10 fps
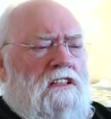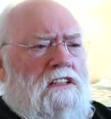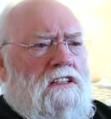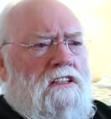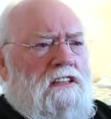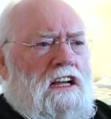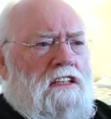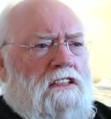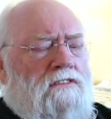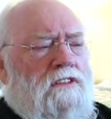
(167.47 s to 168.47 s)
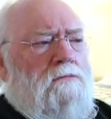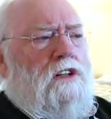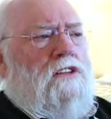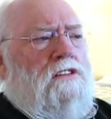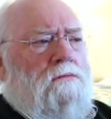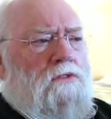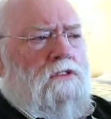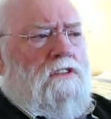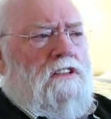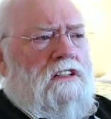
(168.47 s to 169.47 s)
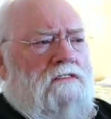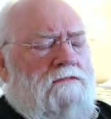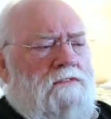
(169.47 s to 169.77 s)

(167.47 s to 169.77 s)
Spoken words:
I live in Baltimore and have